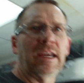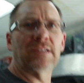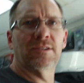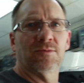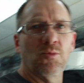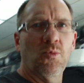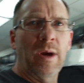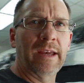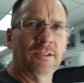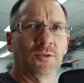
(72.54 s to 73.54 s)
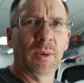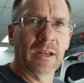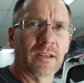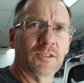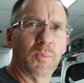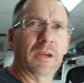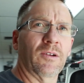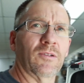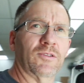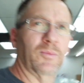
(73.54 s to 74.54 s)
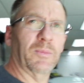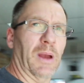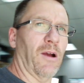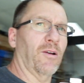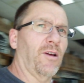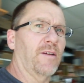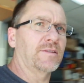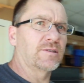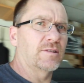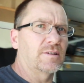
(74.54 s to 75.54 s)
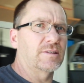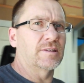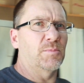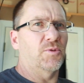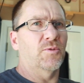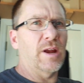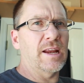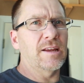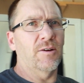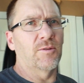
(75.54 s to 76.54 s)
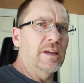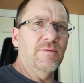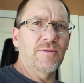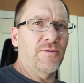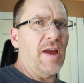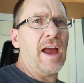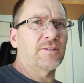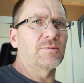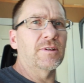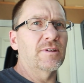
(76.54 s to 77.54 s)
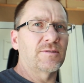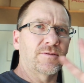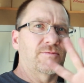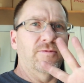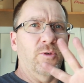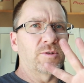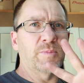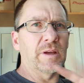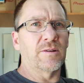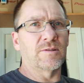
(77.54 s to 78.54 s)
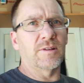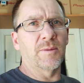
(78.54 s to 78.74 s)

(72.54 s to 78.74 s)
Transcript: That's way too many speakers to be powered off just a simple radio. Even factory, it's 4 speakers